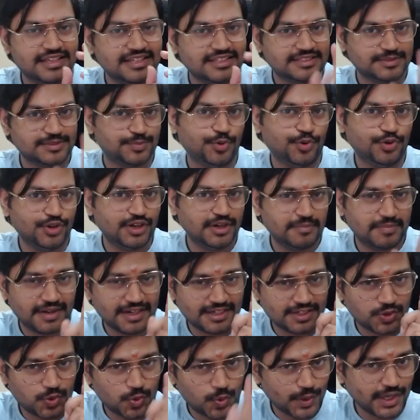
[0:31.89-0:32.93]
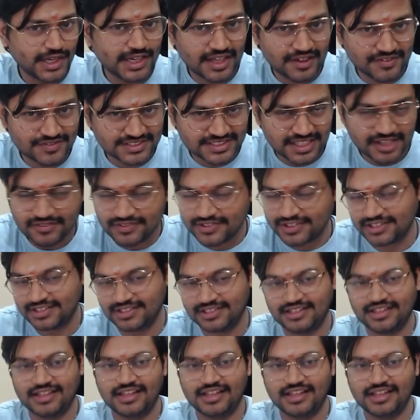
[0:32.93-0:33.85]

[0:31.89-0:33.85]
His opponent played queen f7,